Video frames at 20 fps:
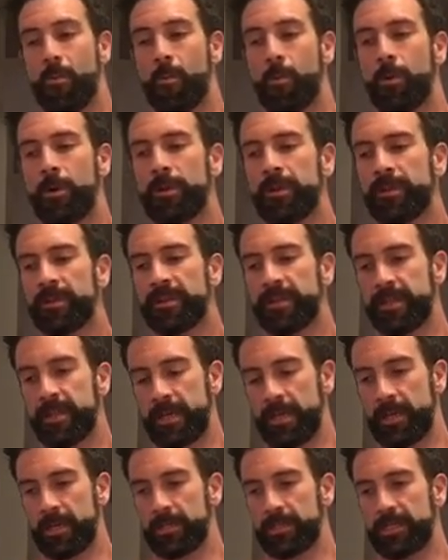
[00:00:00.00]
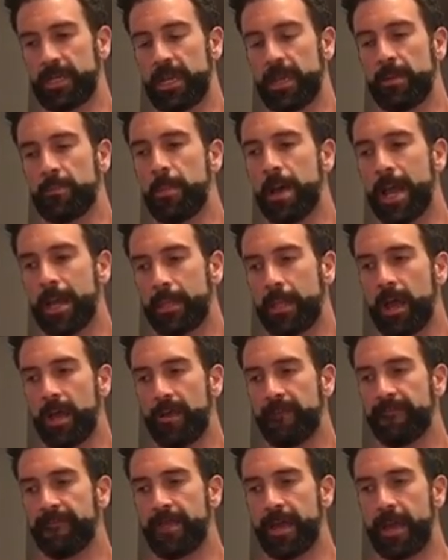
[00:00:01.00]
One of the things in my
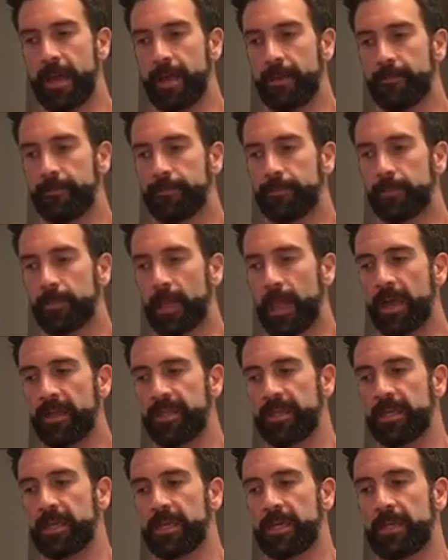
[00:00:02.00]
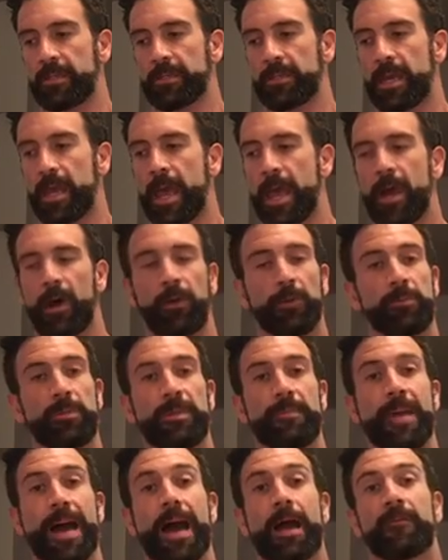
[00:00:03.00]
life that I think had held
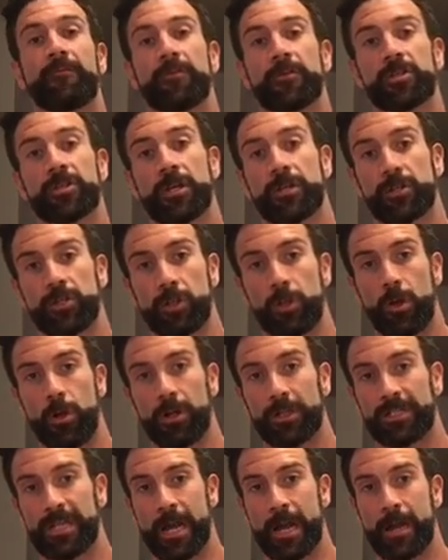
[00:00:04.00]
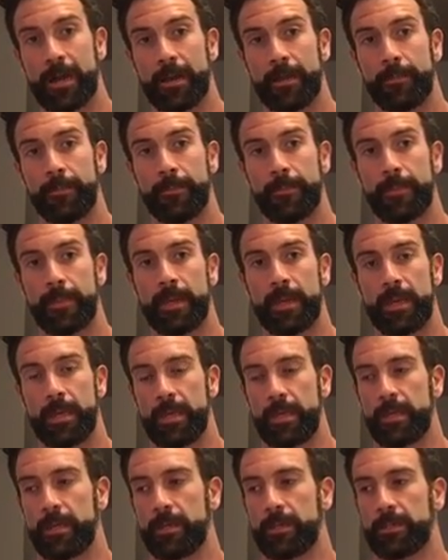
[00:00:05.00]
me back for such a long time
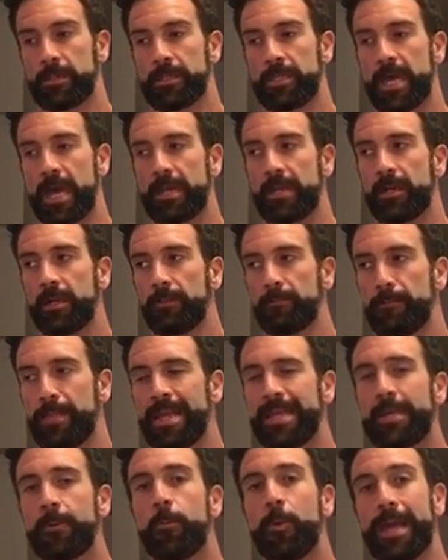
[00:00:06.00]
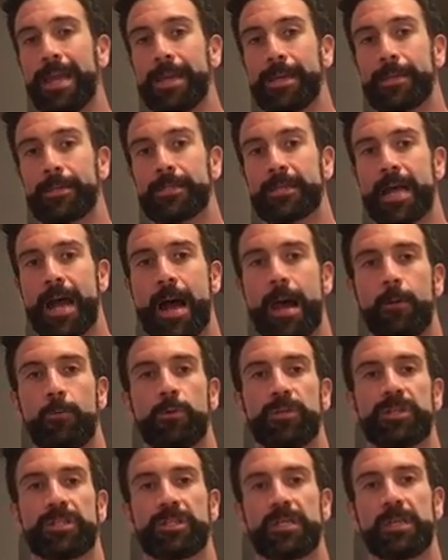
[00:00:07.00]
is that in many ways I
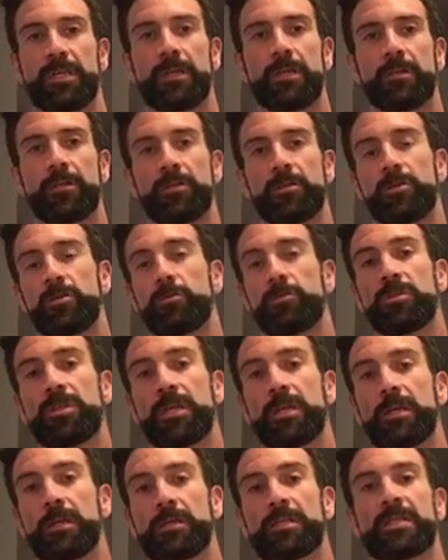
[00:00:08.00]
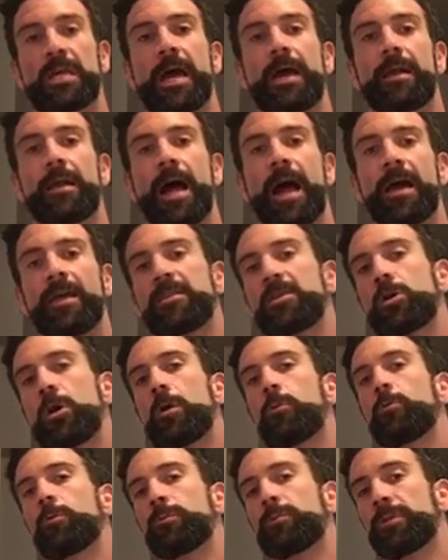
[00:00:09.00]
was seeking to do things that I
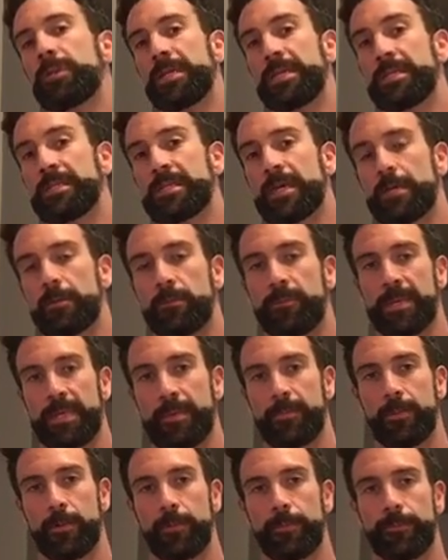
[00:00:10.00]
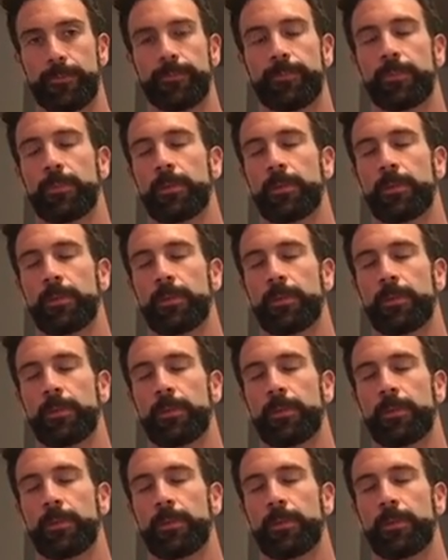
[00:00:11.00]
thought would please other people.